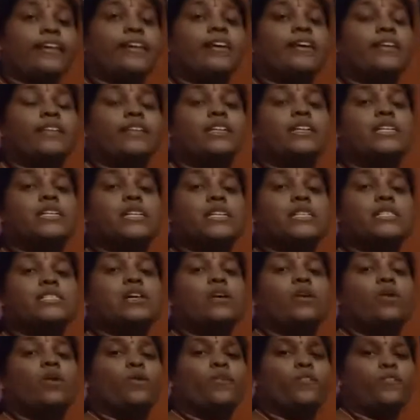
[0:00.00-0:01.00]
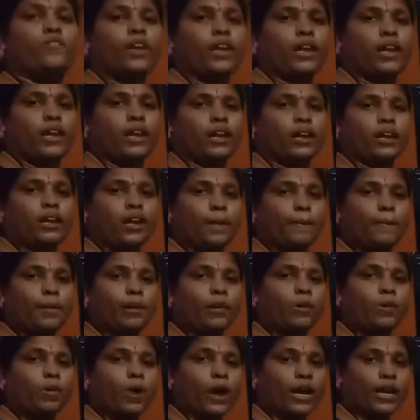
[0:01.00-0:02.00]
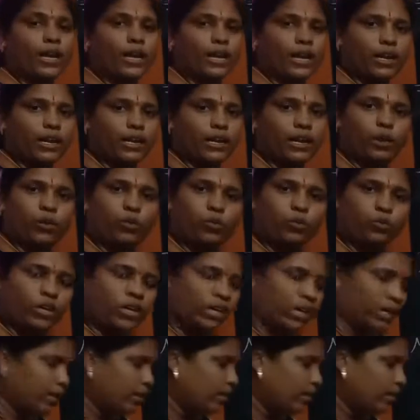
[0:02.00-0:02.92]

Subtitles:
That is will. W-I-L-L, will.